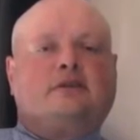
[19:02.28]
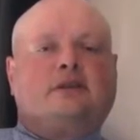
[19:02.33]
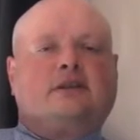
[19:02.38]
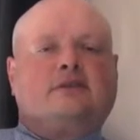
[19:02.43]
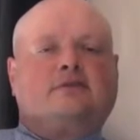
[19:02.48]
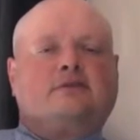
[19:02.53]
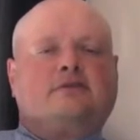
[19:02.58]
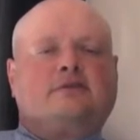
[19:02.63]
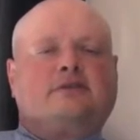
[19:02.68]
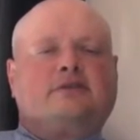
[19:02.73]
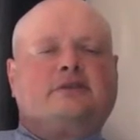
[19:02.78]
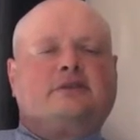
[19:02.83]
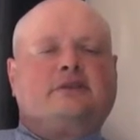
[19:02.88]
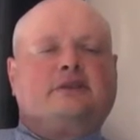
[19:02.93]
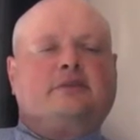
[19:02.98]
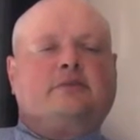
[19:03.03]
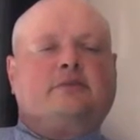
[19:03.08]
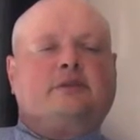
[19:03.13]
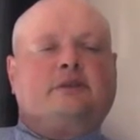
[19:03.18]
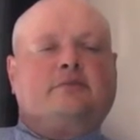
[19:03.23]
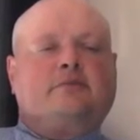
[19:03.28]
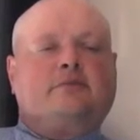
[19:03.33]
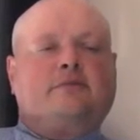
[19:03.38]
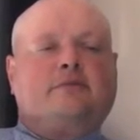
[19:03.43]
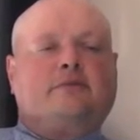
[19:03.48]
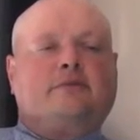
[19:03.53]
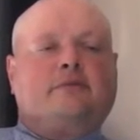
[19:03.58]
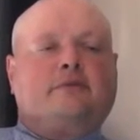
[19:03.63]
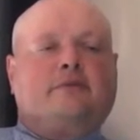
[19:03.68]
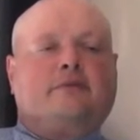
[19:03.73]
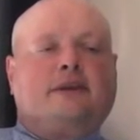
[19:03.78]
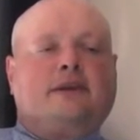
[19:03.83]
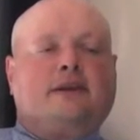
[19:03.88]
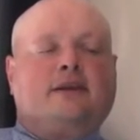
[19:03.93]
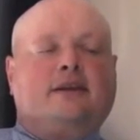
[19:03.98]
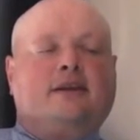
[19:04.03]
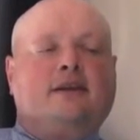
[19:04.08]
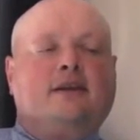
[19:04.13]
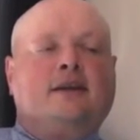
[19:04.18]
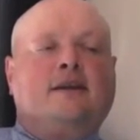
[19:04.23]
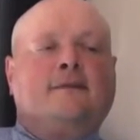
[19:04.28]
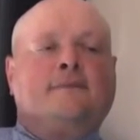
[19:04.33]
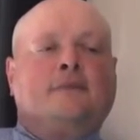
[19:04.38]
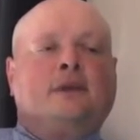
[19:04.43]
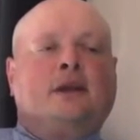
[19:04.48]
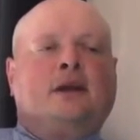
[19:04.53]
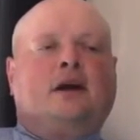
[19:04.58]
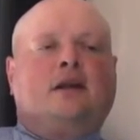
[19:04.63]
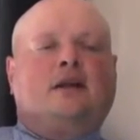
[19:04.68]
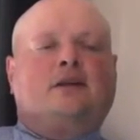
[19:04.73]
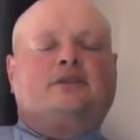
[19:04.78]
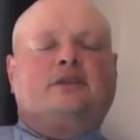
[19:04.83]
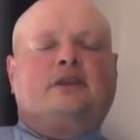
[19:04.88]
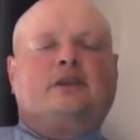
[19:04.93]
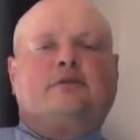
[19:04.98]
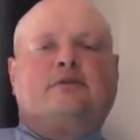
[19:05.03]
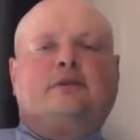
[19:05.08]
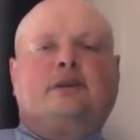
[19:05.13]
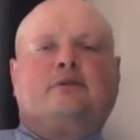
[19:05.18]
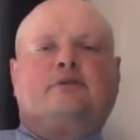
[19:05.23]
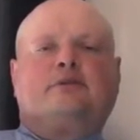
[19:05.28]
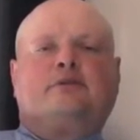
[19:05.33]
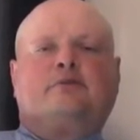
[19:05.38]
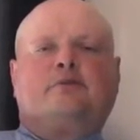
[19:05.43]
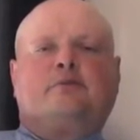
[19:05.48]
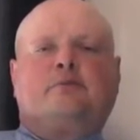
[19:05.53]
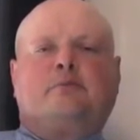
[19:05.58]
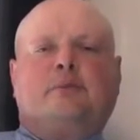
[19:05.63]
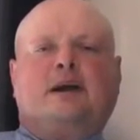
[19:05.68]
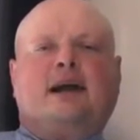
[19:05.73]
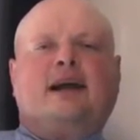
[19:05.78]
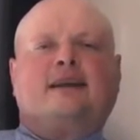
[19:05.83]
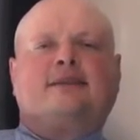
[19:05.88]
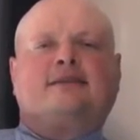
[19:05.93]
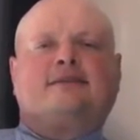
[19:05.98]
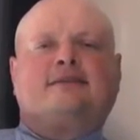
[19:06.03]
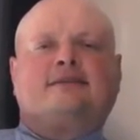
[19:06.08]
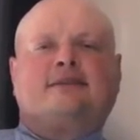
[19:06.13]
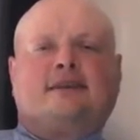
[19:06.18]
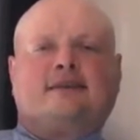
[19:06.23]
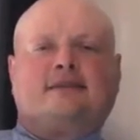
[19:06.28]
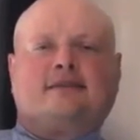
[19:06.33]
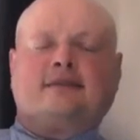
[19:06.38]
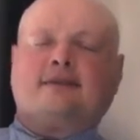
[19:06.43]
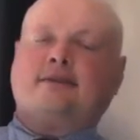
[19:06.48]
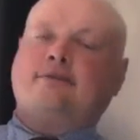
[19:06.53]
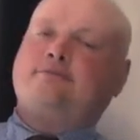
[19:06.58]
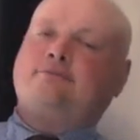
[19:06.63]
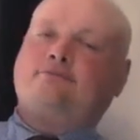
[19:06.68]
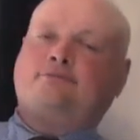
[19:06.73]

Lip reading: that sort of sleepy feeling. And I suddenly realised there was a man standing